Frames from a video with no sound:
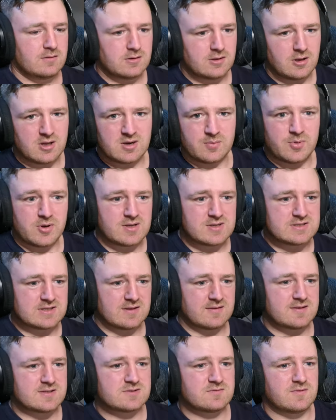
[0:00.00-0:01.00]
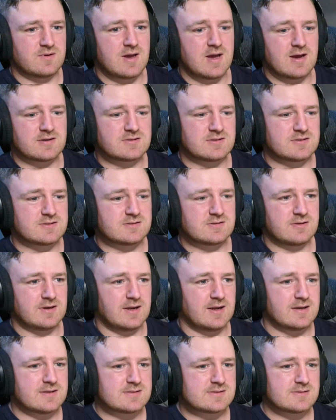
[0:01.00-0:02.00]
lot of pausing in this reaction. Sorry,
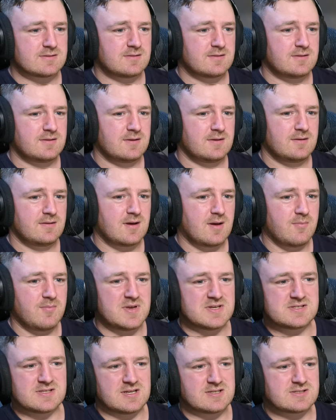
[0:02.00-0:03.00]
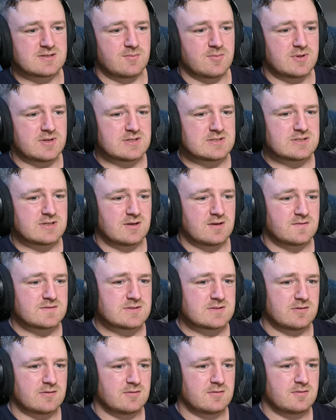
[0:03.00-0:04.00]
guys. I'm missing some of the stuff,
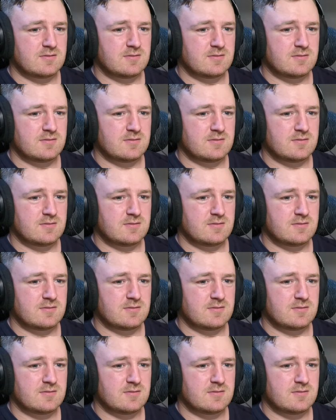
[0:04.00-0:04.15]
so.